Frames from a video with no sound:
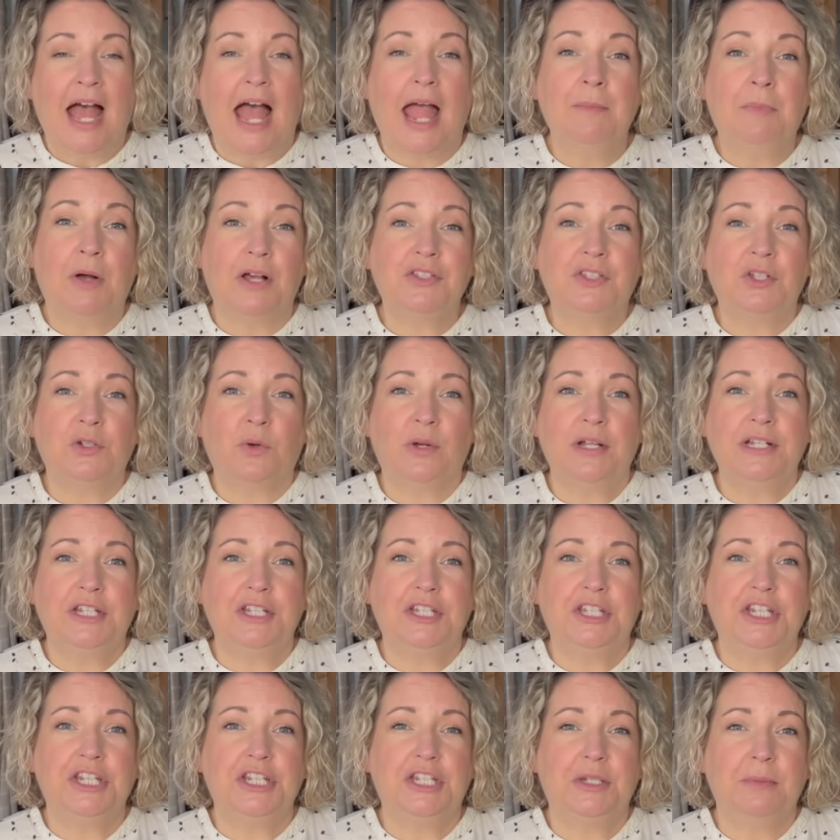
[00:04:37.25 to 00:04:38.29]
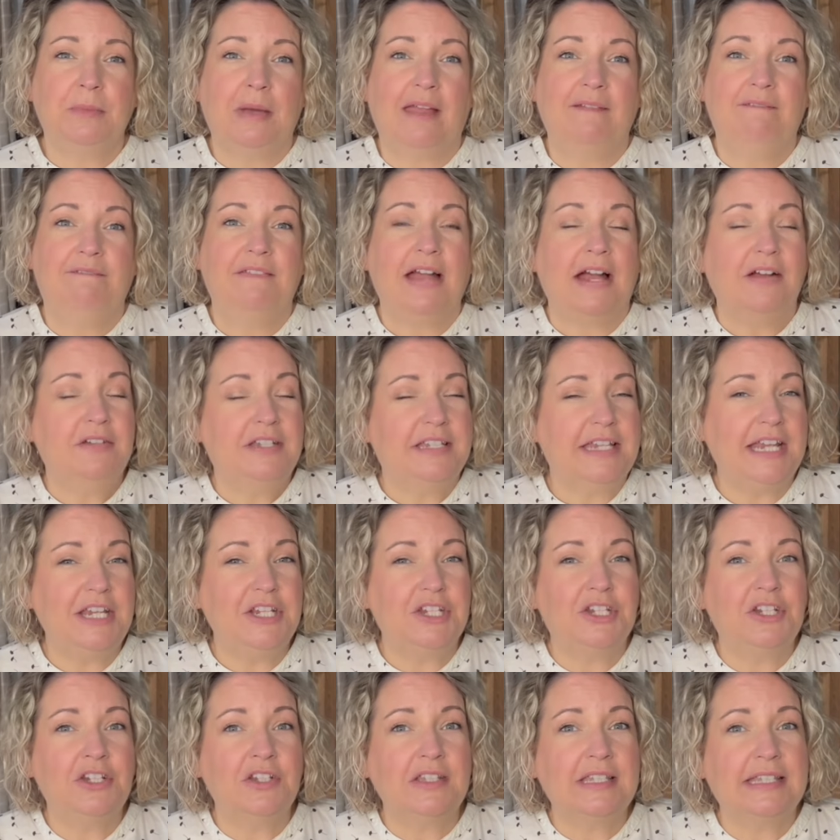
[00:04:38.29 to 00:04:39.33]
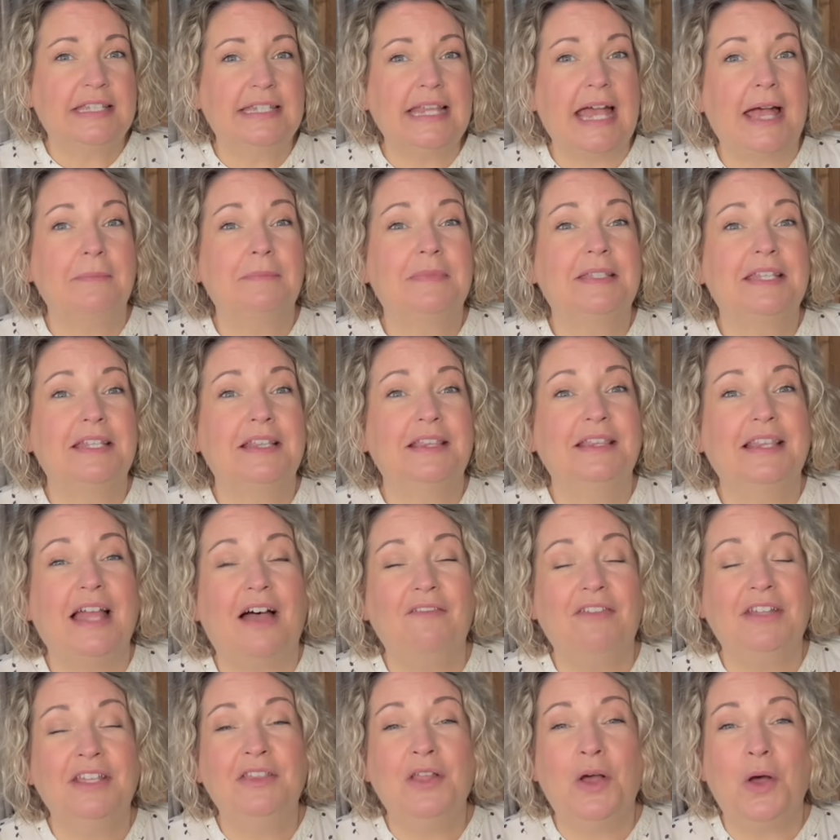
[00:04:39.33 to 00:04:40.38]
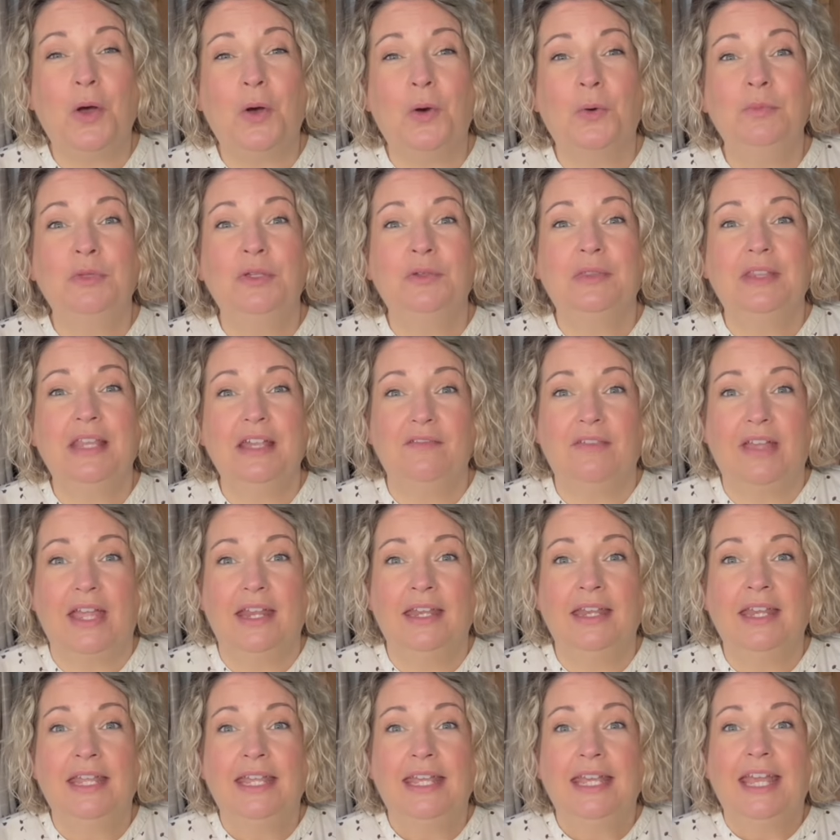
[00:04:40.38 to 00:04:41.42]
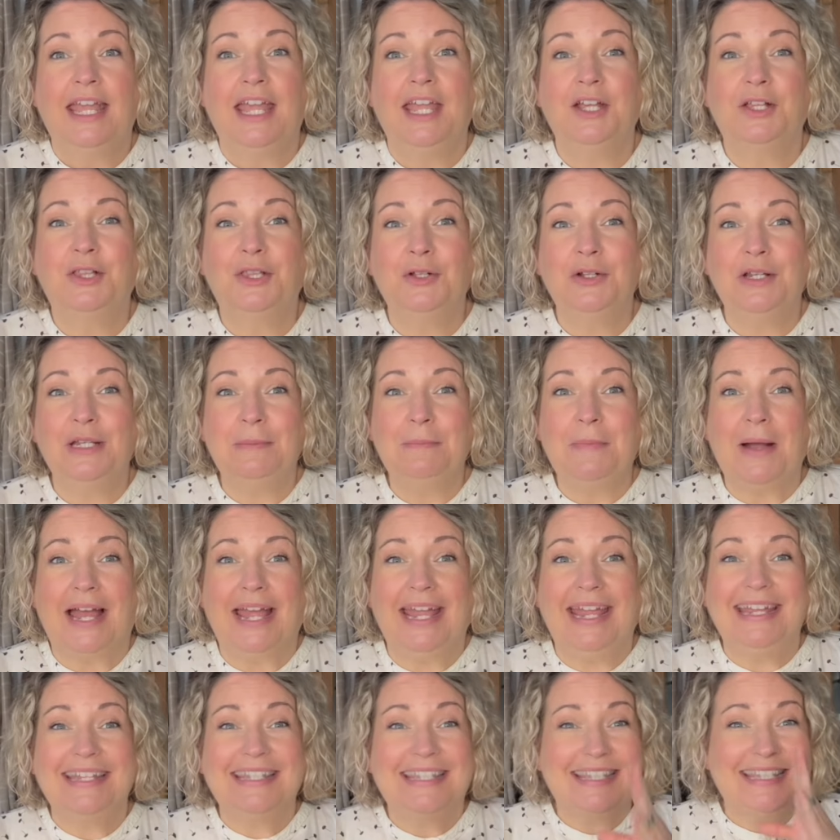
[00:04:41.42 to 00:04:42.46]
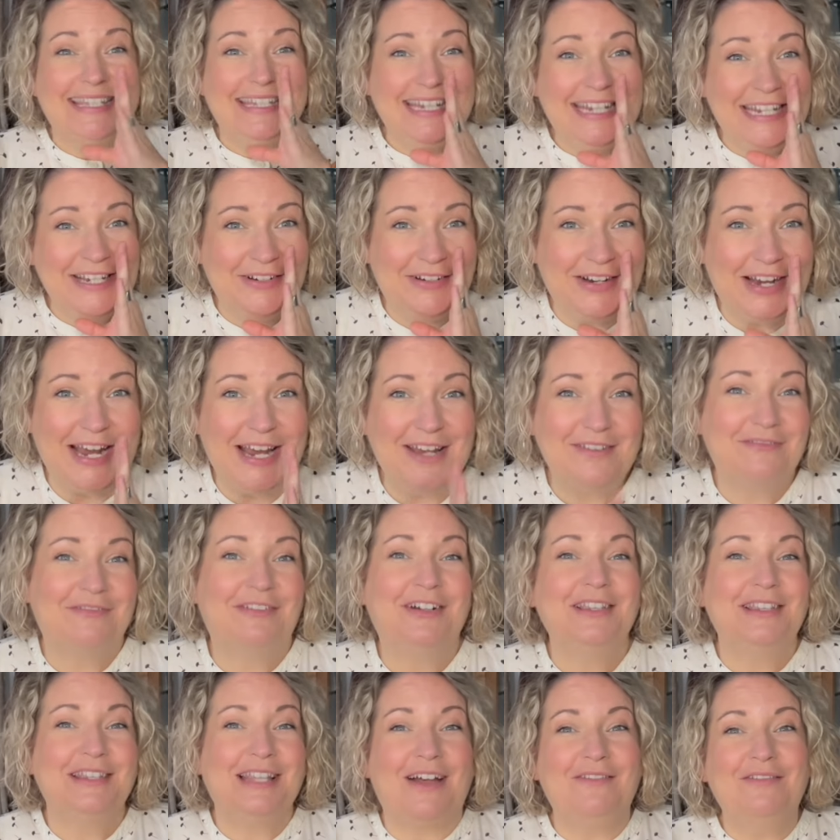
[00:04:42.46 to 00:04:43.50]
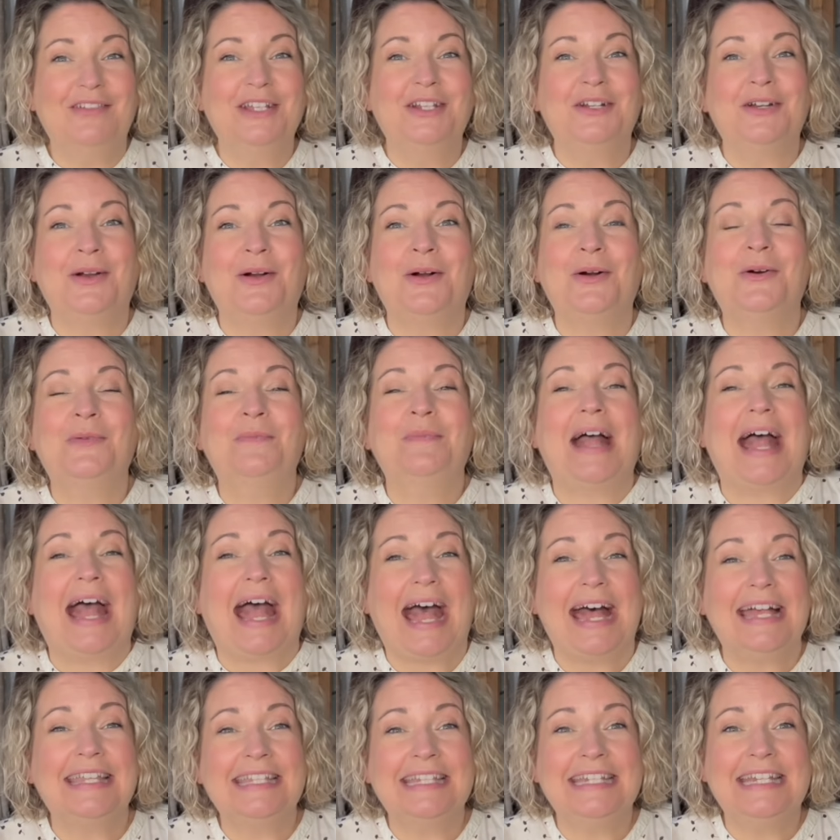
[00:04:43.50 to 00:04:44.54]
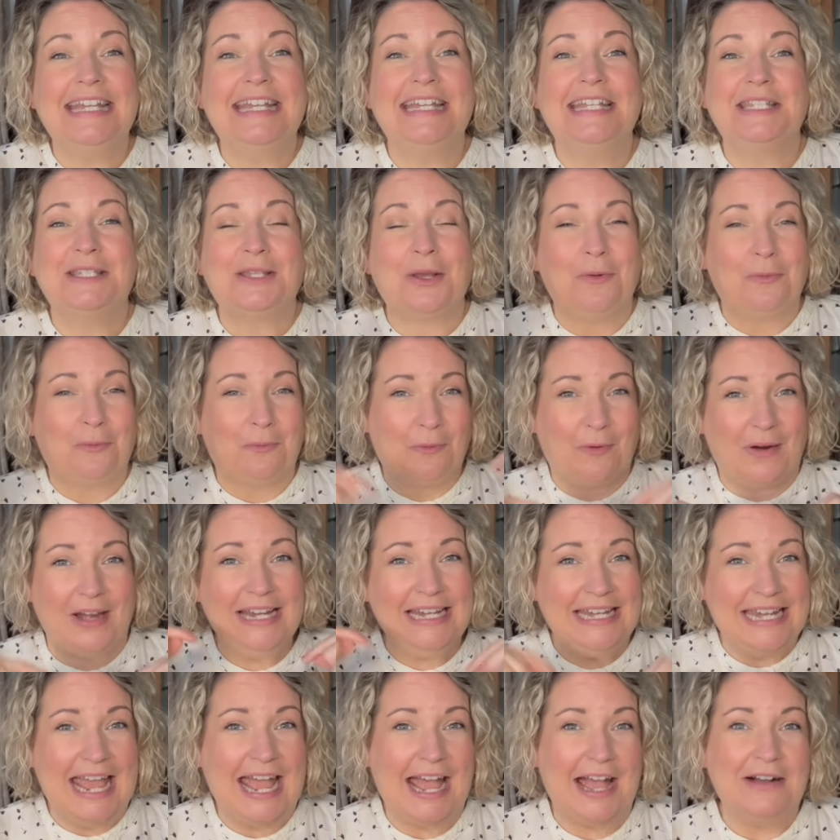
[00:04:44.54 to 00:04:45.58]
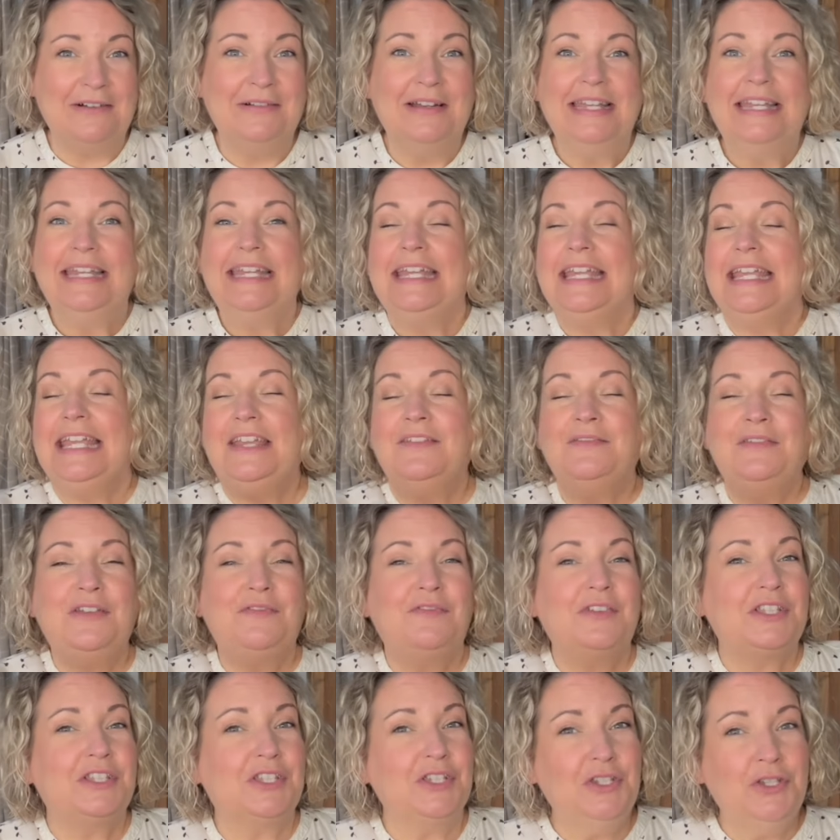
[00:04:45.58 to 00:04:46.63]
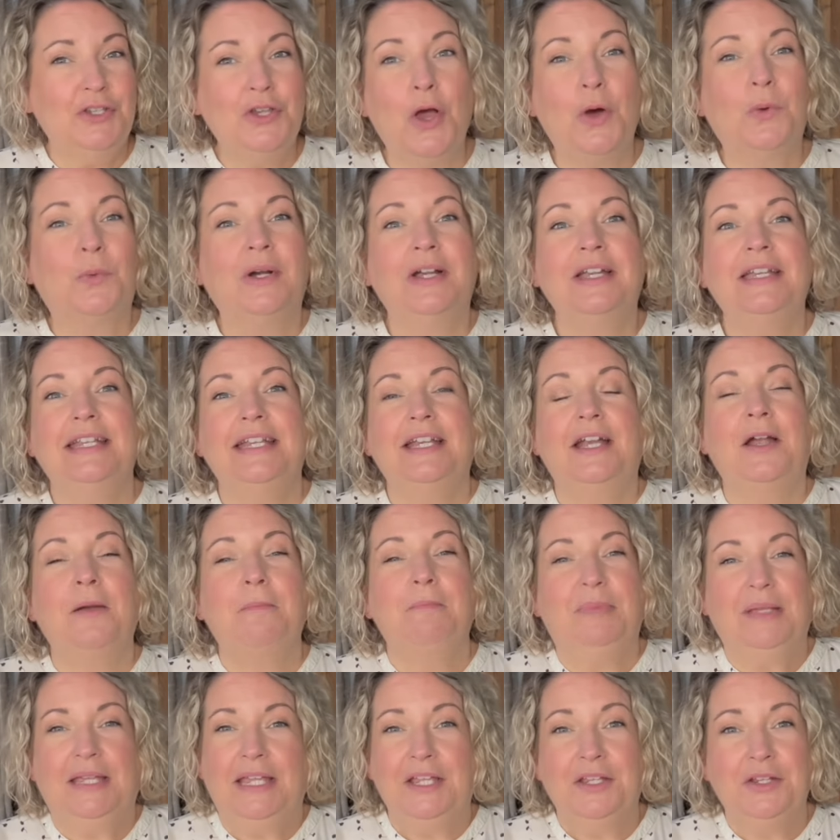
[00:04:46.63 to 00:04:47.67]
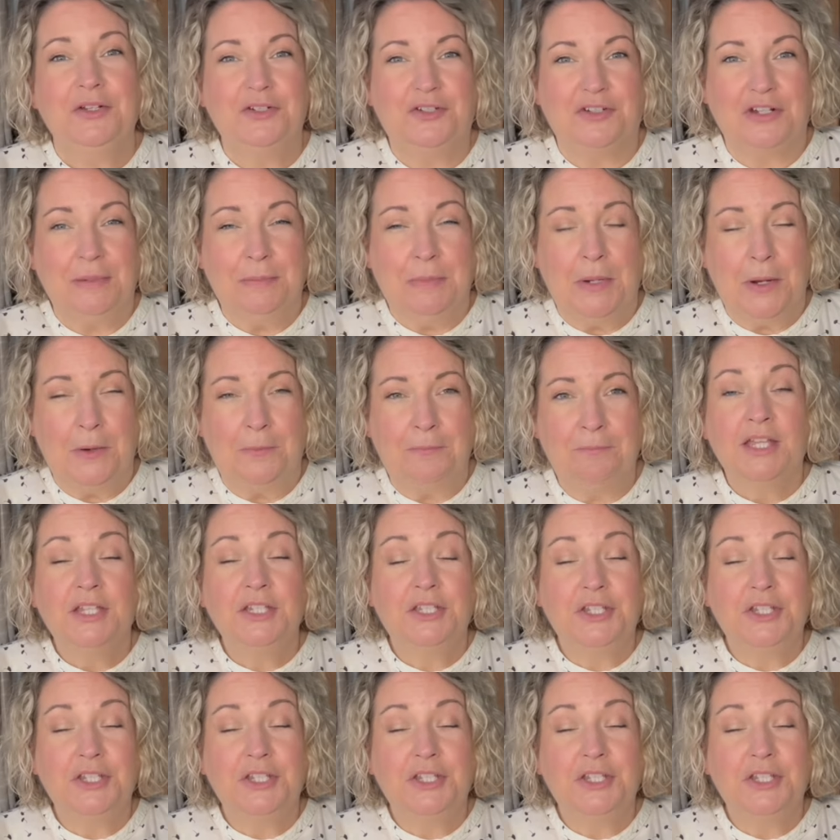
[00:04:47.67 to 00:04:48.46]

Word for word: I'm also going to teach you my foundational step to loving the home you live in, including my secret for loving your home as it is right now, even if it's nowhere near being your dream home.